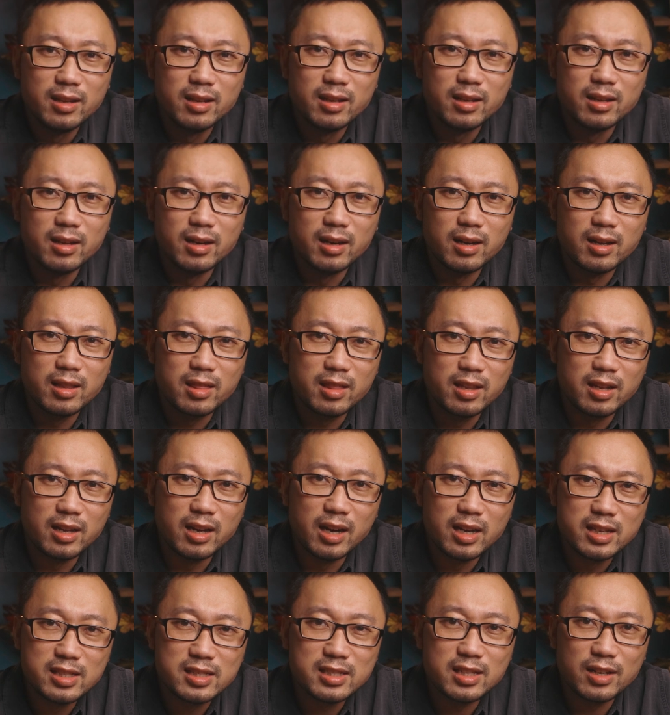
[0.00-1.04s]
the
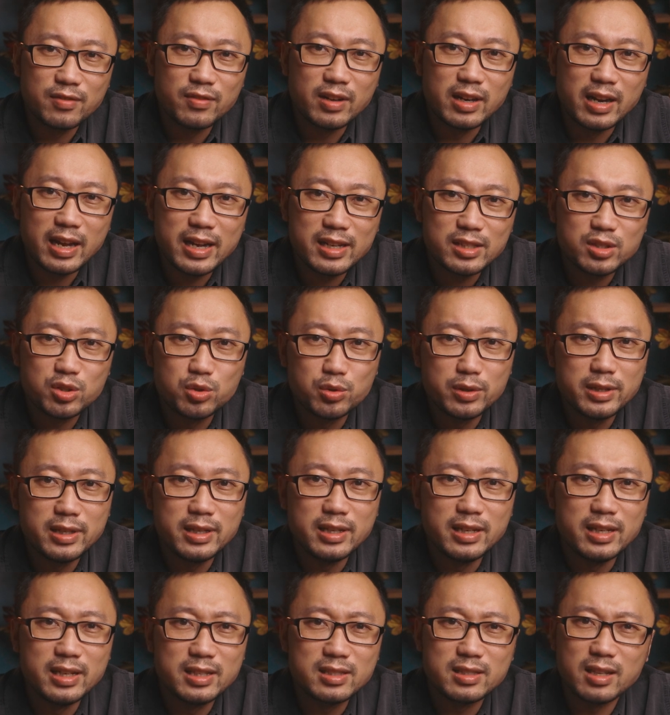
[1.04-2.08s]
A7S3
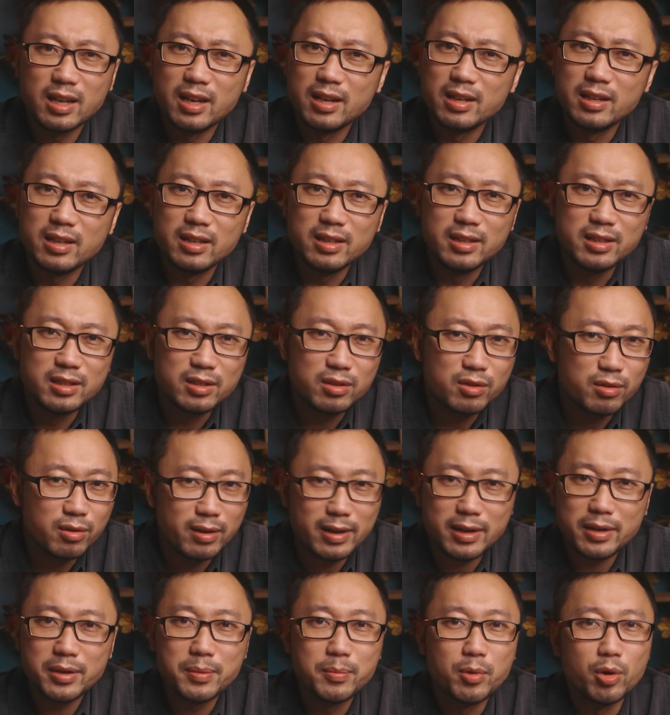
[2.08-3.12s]
is an
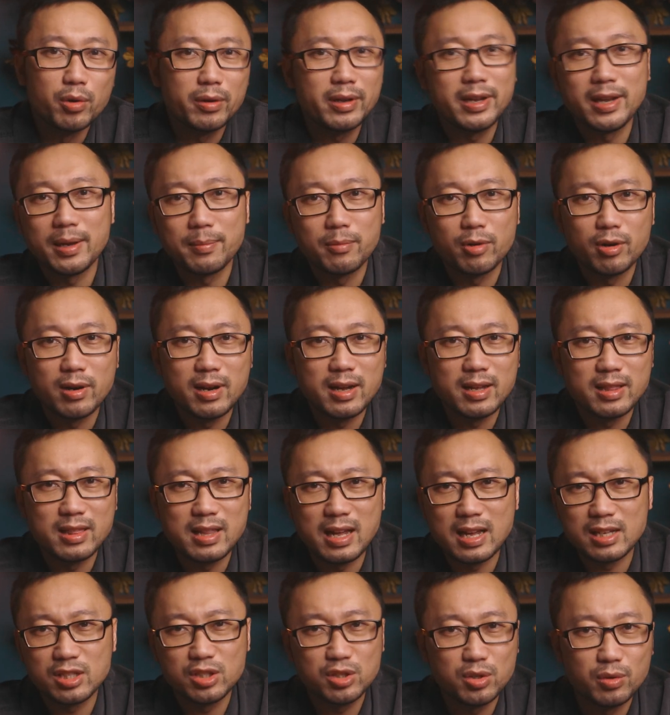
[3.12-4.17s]
incredible camera
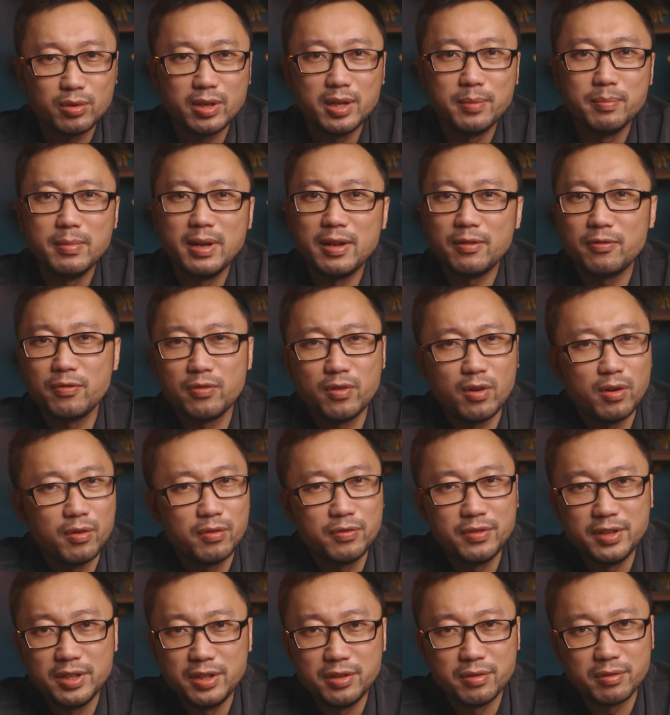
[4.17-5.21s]
that Sony made for
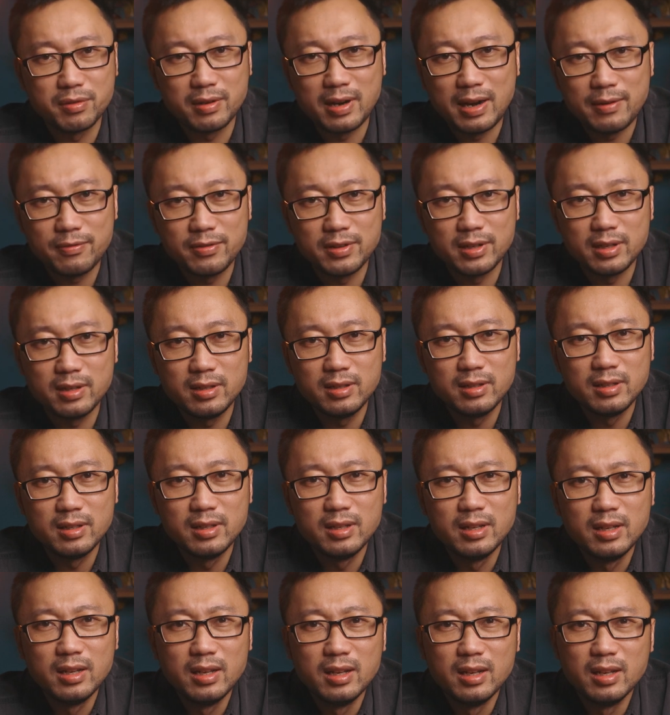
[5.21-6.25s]
videography.
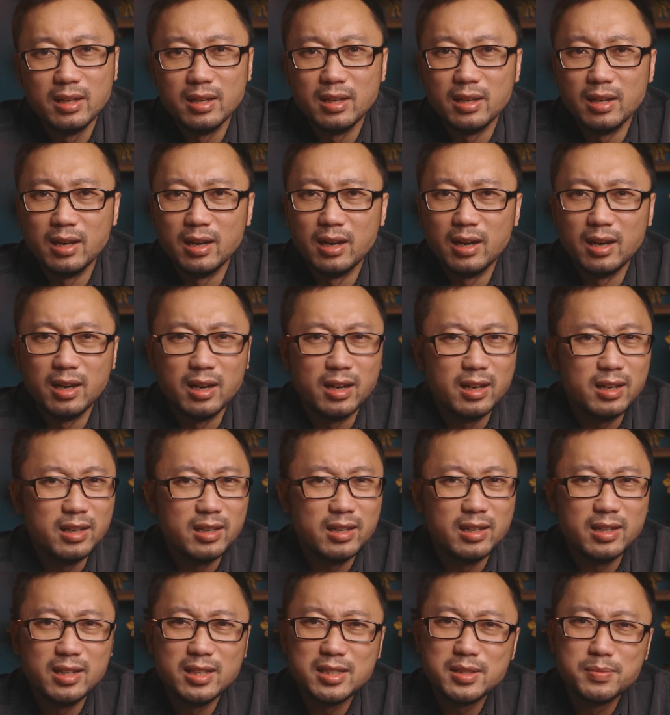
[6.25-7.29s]

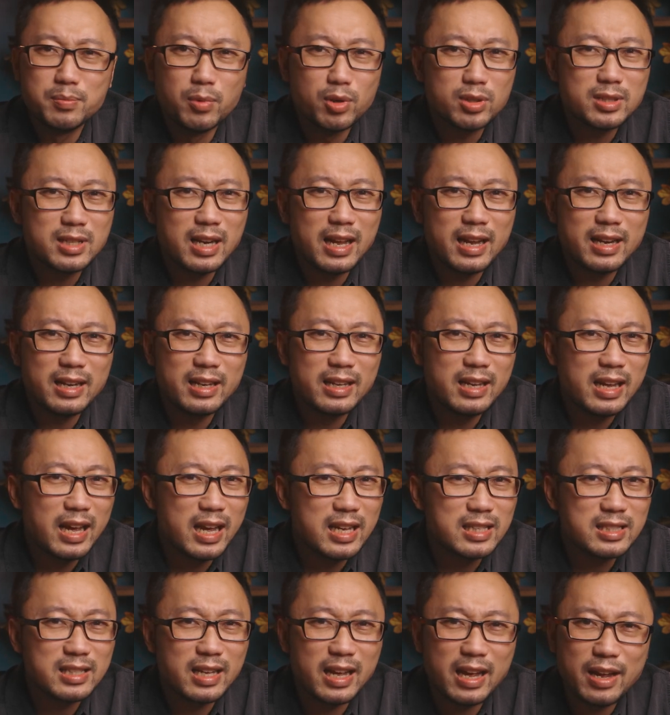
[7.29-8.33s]
It most likely
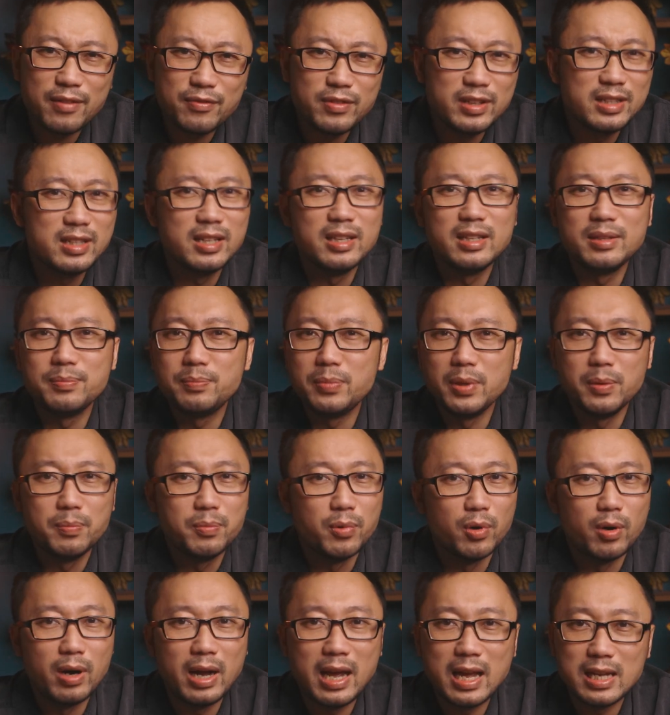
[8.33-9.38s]
has everything
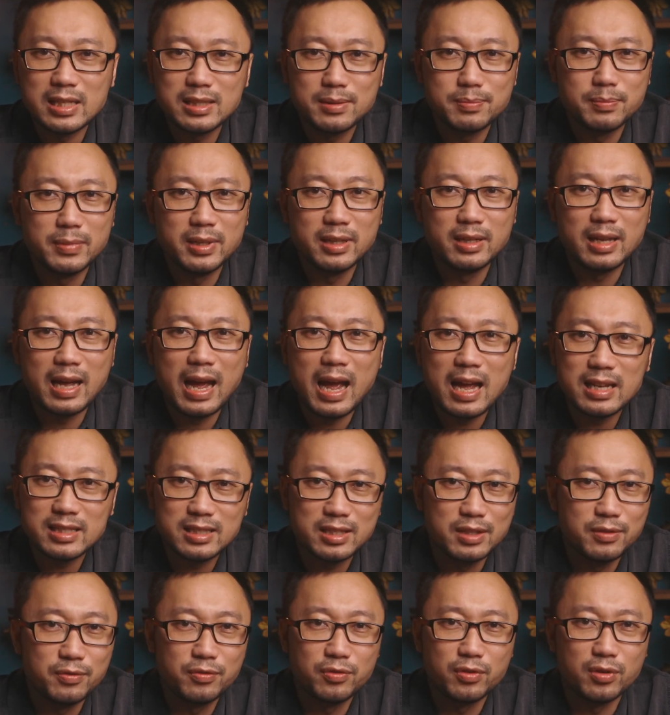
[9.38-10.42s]
people has been
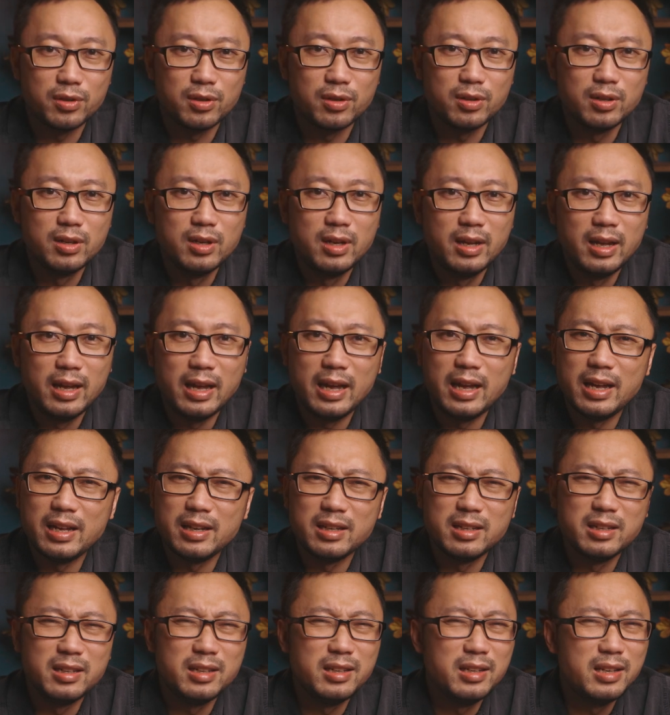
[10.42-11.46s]
asking for
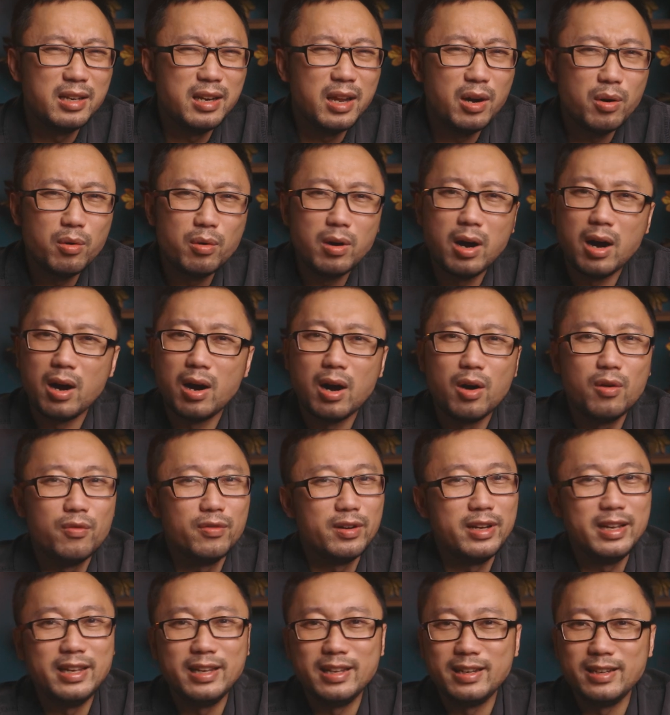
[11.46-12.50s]
and no
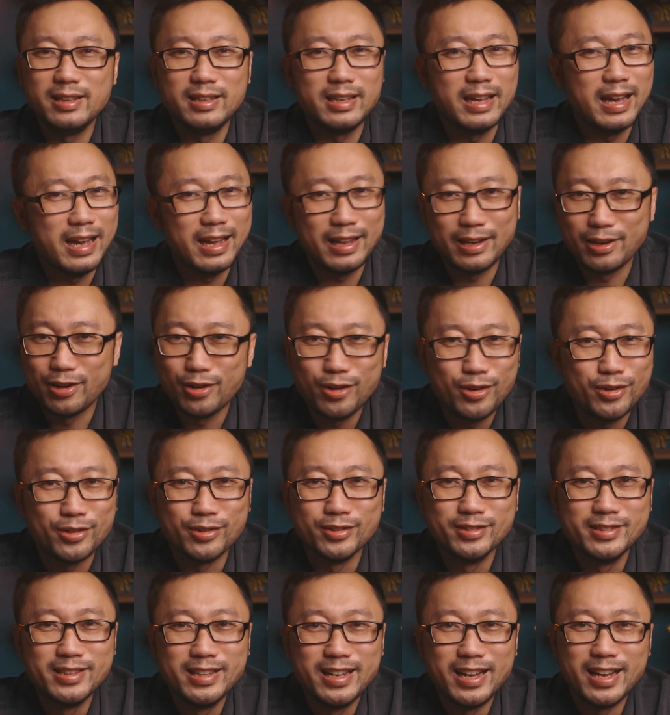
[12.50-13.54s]
overheating at
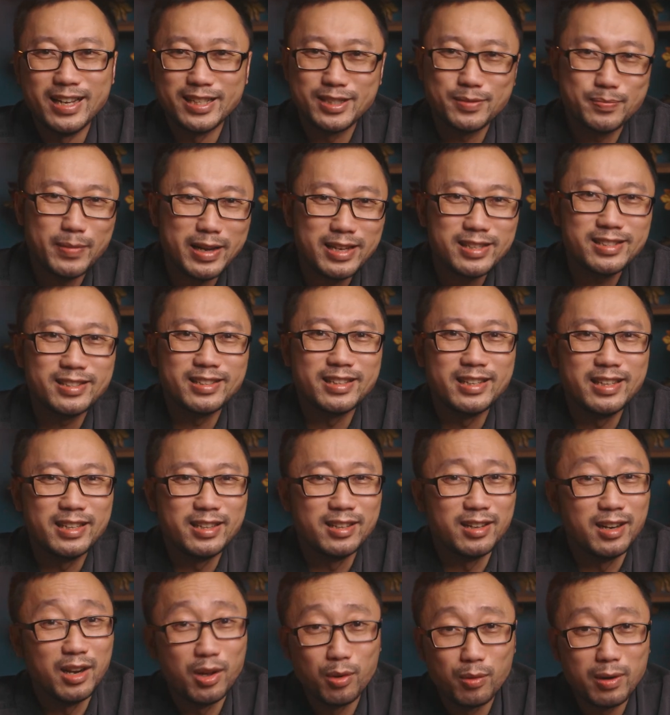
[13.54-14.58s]
all, especially the
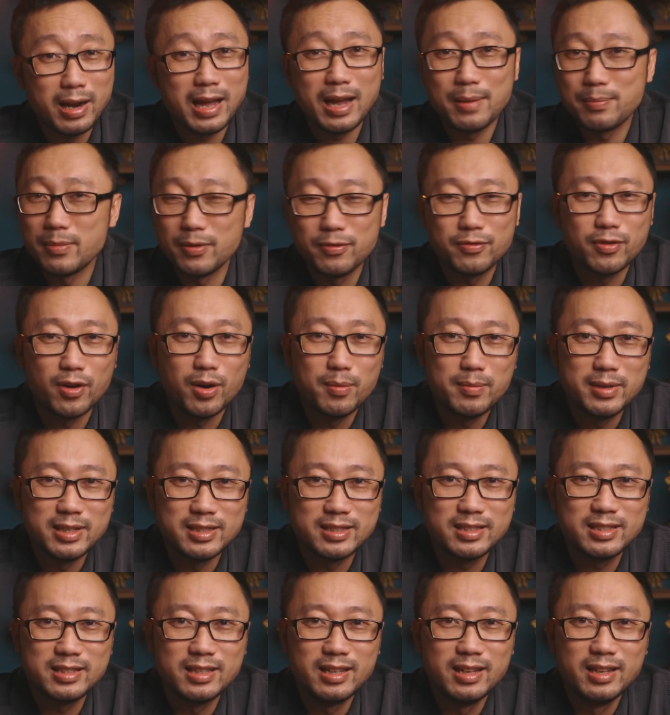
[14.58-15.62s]
low light
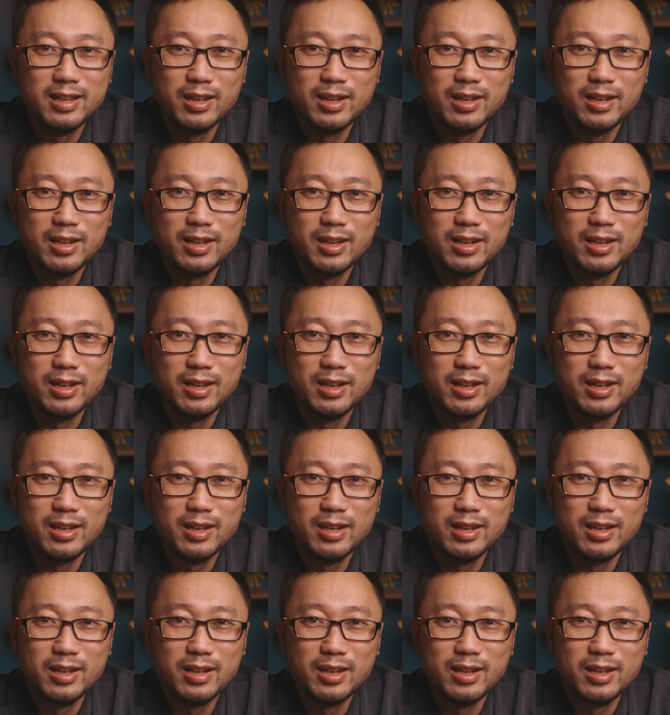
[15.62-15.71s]
performance,